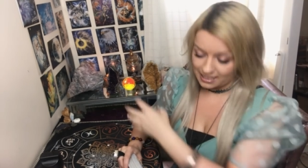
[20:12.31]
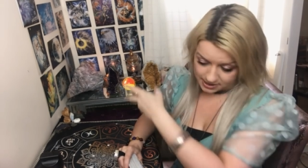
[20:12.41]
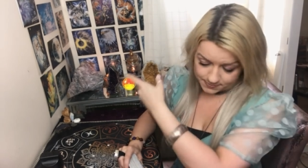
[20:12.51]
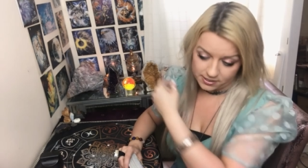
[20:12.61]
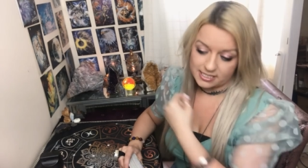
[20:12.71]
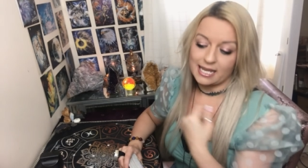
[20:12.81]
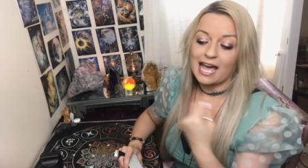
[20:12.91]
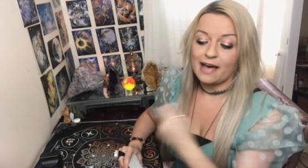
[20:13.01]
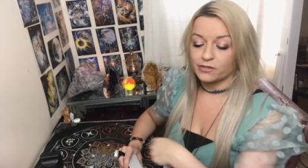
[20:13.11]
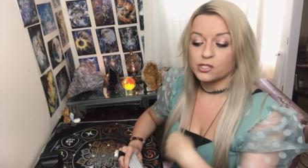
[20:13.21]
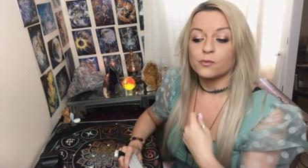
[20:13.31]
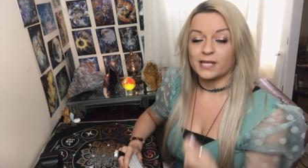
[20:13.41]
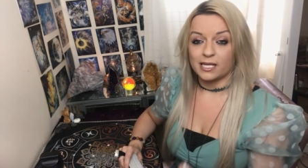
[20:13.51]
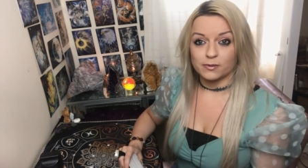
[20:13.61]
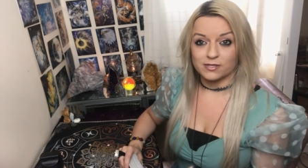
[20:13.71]
spirit saying and your
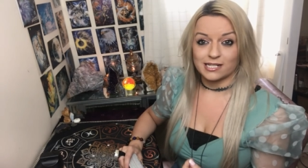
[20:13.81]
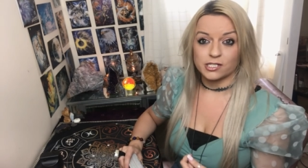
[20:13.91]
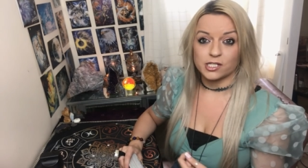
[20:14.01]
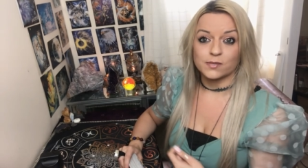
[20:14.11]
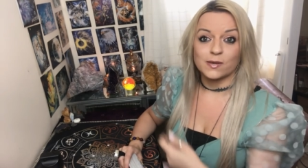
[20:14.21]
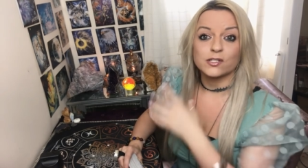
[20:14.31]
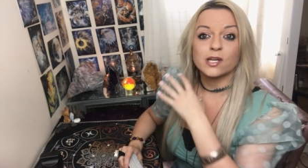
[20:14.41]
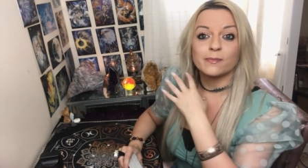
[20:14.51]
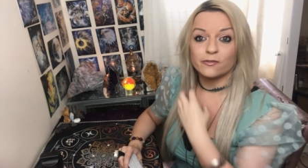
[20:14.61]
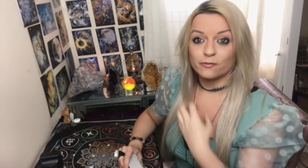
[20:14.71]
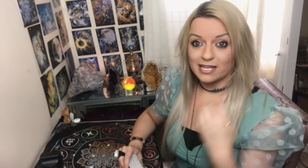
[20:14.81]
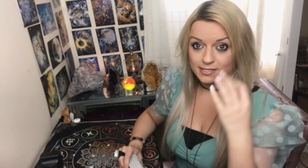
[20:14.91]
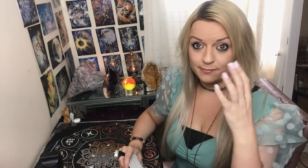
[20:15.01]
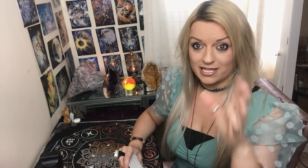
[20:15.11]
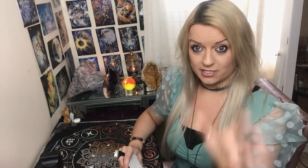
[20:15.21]
people's energy as well it's coming as
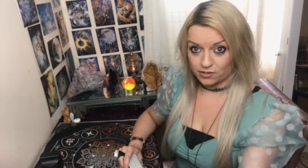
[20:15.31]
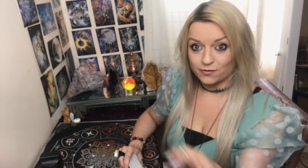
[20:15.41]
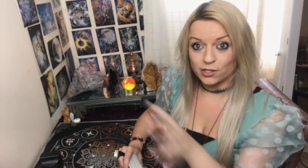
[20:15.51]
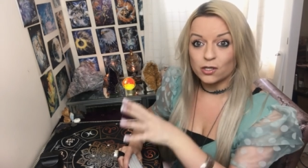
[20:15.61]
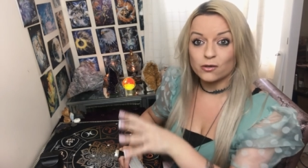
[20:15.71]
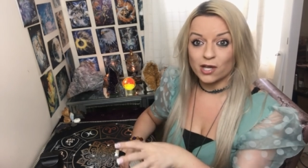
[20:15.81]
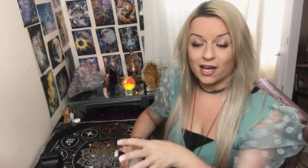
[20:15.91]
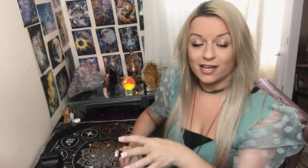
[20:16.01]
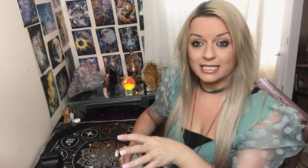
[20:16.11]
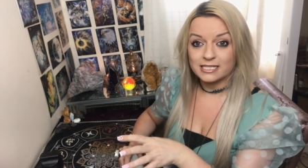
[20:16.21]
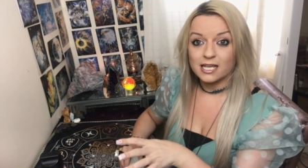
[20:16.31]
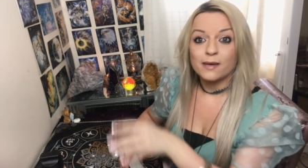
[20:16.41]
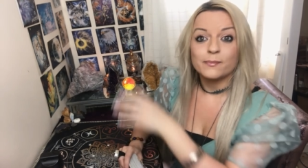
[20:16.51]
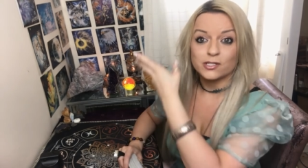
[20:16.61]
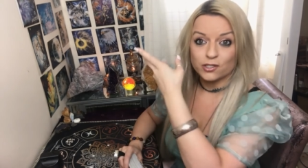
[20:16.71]
a message for you guys
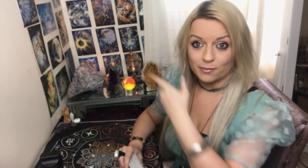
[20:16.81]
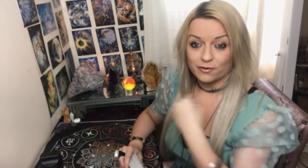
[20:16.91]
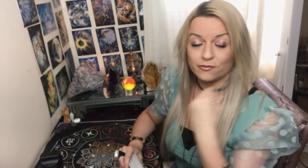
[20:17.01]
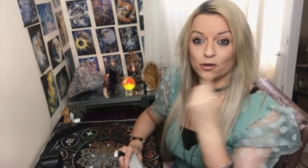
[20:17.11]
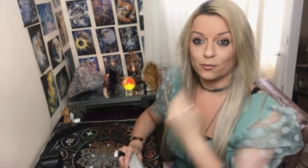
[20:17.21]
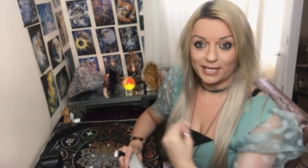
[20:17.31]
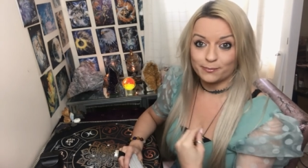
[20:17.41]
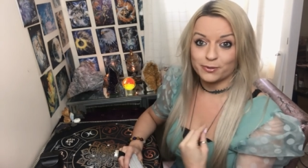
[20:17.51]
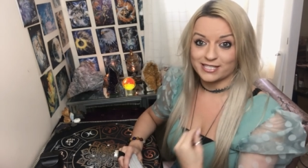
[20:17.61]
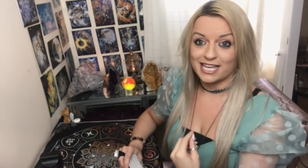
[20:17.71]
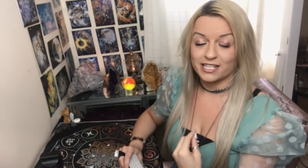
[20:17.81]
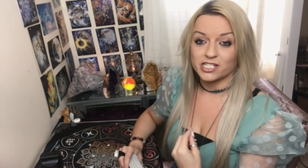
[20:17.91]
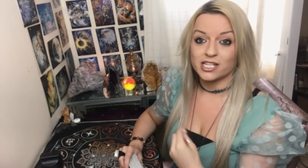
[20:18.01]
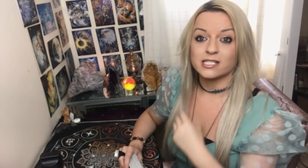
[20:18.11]
but it's coming through your people's energy.